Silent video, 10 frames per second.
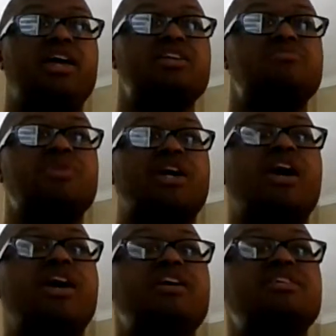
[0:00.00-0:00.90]
is
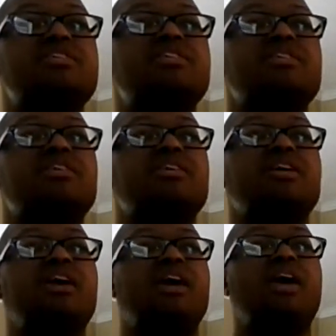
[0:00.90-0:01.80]
because
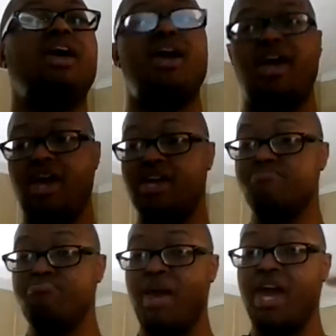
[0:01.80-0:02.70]

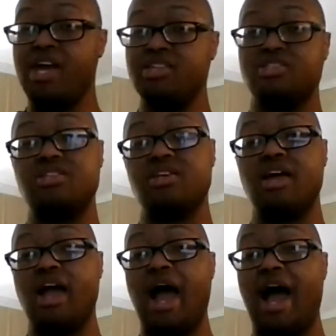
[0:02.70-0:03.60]
in man's
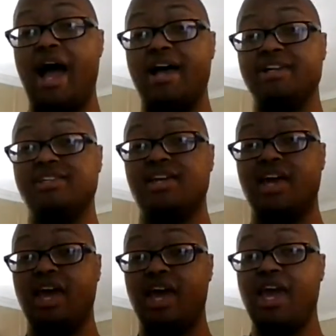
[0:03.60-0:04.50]
eyes,
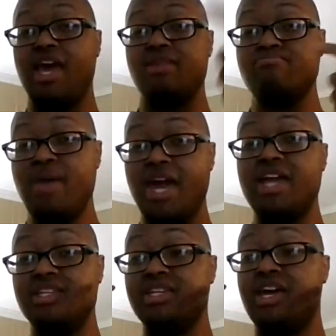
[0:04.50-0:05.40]
in
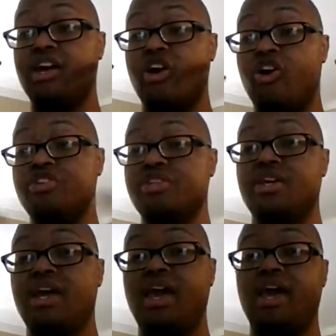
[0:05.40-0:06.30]
man's ears,
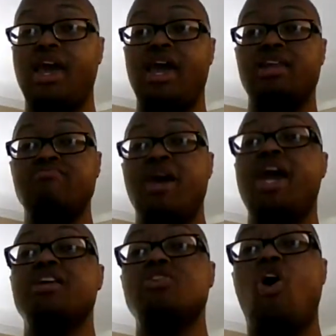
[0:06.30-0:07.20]
in
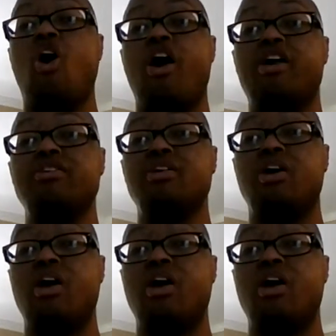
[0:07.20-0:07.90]
man's heart,